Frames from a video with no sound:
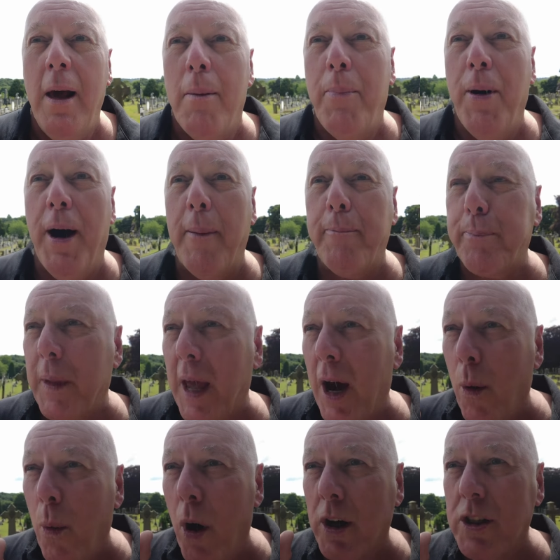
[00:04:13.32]
But I
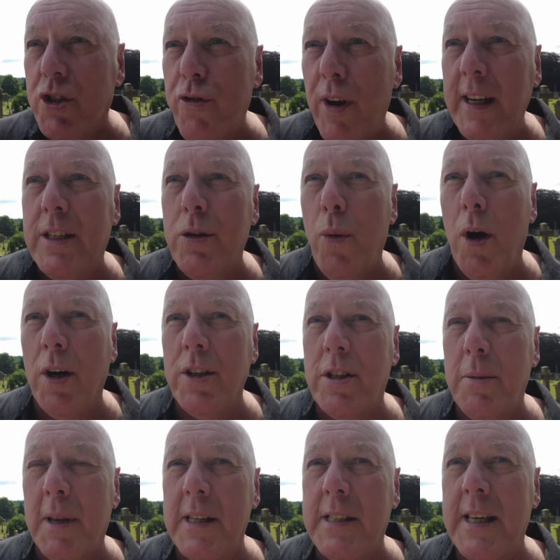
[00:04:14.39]
walked straight towards
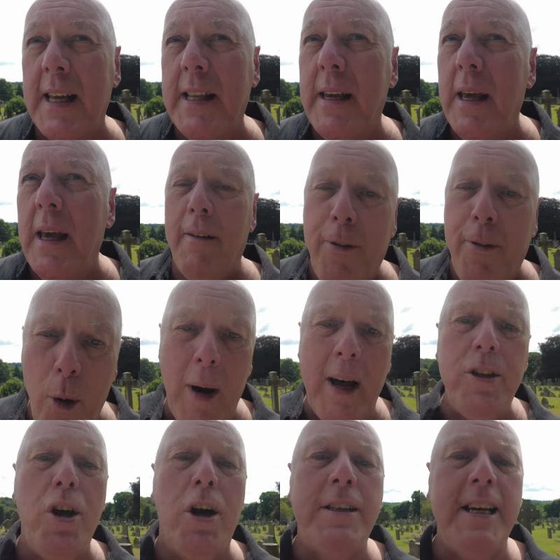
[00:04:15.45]
him and I said, if you
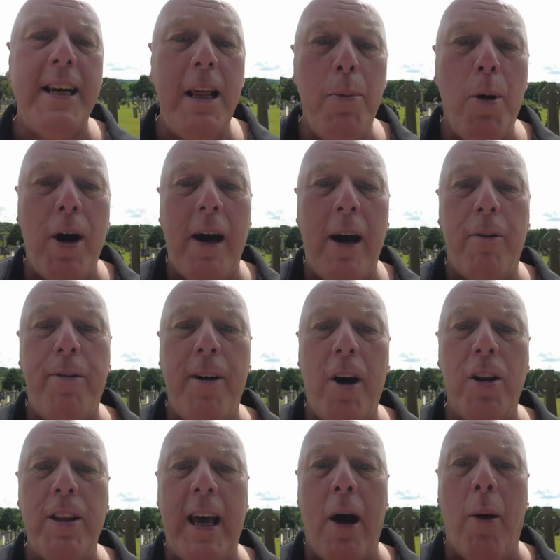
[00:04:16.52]
had your teddy boy outfit
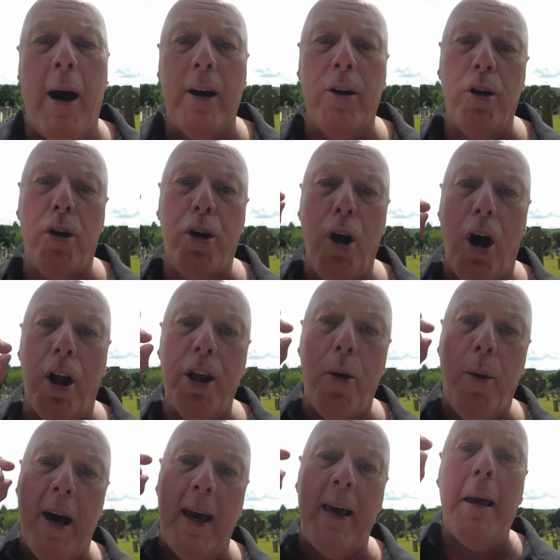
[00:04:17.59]
on now, I could call you
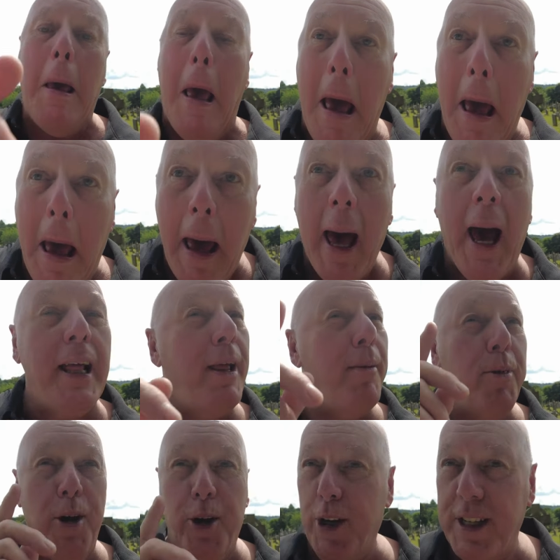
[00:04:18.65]
away and I'm
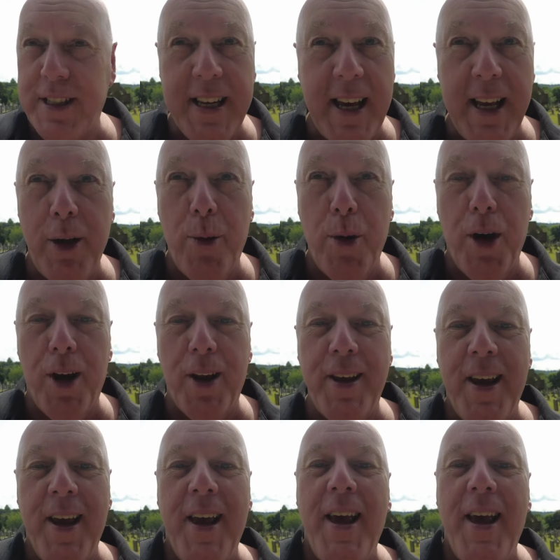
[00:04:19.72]
not going to say the word.